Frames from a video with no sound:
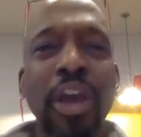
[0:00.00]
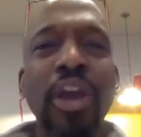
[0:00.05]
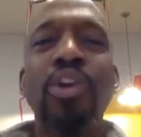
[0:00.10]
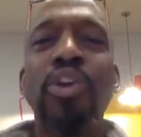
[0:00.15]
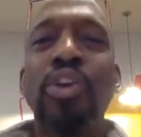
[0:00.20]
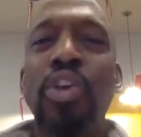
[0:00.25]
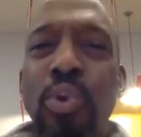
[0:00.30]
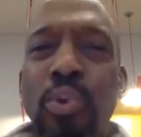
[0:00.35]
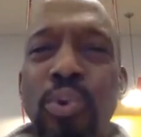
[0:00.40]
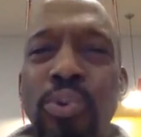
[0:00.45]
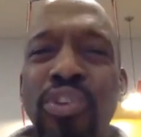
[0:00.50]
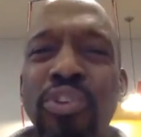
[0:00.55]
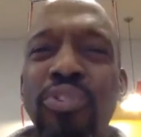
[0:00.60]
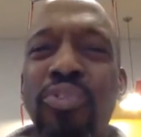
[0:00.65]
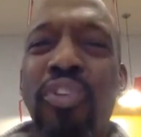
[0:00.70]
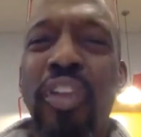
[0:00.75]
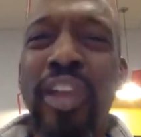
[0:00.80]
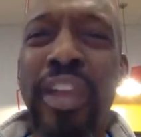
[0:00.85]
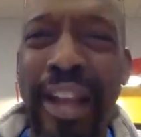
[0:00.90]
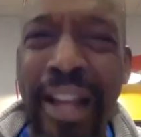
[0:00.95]
you just
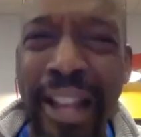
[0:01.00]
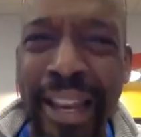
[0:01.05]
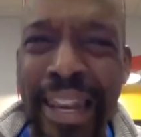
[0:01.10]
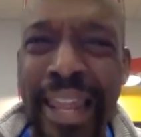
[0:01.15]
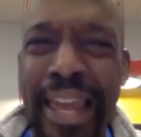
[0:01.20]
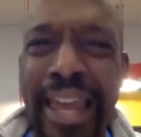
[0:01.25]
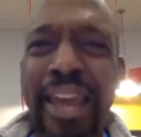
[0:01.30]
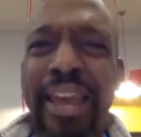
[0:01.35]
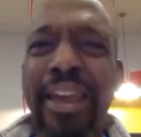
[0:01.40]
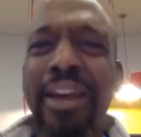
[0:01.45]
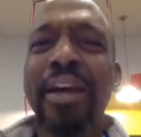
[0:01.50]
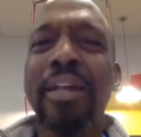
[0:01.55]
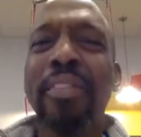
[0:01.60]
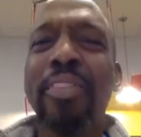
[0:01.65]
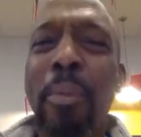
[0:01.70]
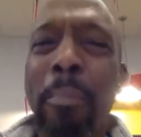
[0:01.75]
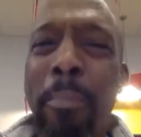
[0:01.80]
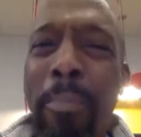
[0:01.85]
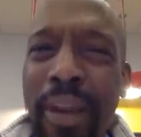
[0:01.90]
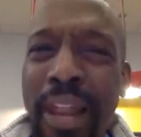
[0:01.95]
declare the
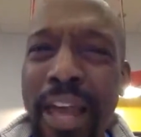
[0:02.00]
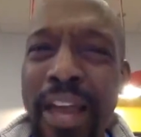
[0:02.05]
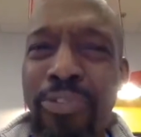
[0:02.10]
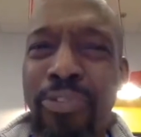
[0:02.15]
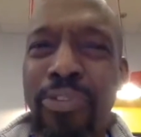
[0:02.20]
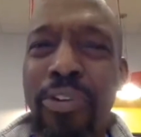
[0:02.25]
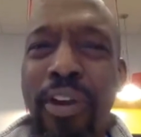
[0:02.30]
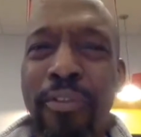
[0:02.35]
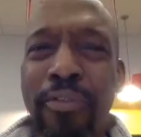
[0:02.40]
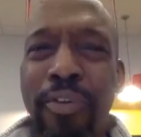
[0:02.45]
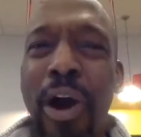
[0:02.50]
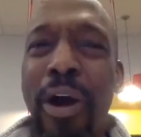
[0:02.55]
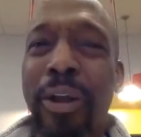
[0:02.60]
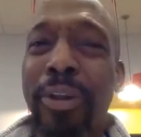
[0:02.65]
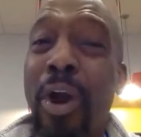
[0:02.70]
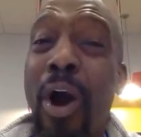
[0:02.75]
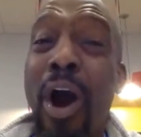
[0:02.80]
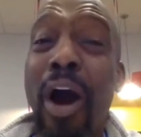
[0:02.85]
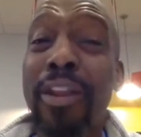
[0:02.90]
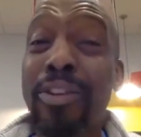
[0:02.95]
blessing of God.
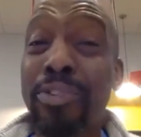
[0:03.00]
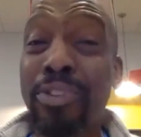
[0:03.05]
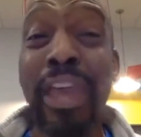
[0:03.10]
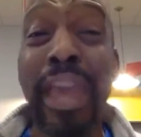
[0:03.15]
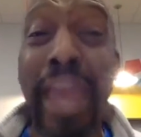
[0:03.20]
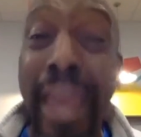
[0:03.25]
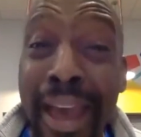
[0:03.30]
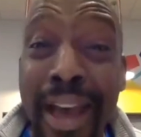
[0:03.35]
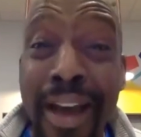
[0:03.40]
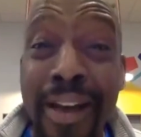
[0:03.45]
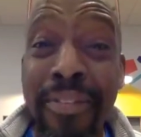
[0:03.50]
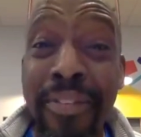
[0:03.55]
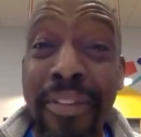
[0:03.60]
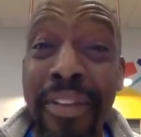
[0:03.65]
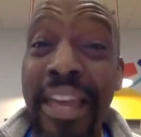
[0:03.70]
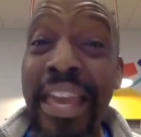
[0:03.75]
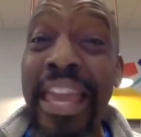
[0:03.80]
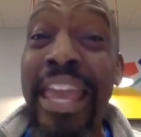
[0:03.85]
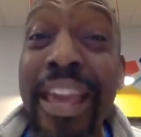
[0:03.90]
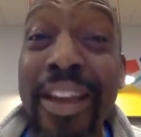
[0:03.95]
God is here.
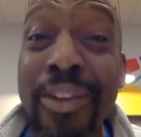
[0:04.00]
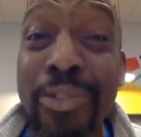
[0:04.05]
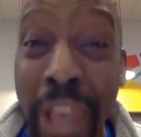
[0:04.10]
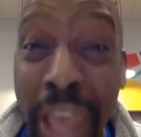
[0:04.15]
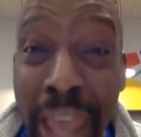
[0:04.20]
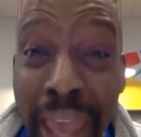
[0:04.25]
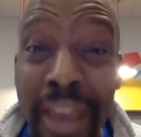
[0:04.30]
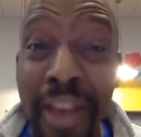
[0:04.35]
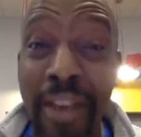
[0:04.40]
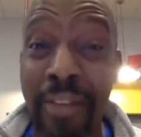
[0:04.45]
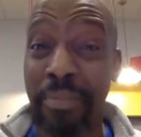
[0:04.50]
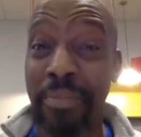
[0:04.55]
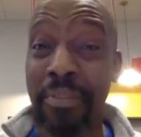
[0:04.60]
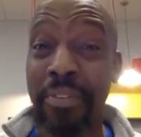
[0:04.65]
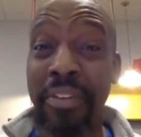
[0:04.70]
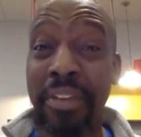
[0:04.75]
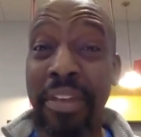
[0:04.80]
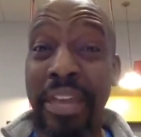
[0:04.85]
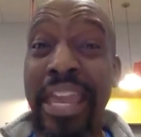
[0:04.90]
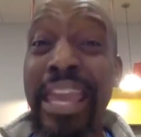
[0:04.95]
He is here.
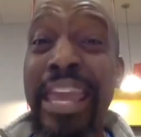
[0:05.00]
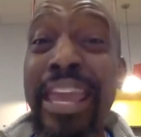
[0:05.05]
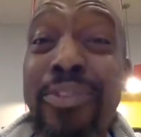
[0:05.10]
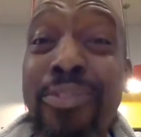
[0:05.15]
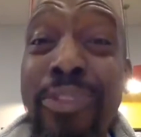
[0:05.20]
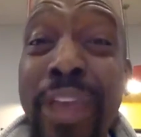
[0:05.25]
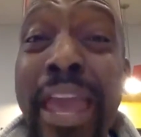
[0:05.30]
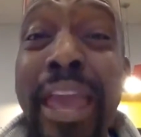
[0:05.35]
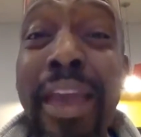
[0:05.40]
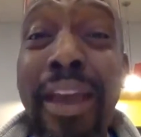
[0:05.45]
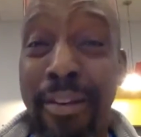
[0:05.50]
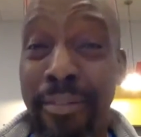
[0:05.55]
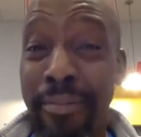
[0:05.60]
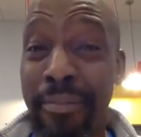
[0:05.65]
He is here.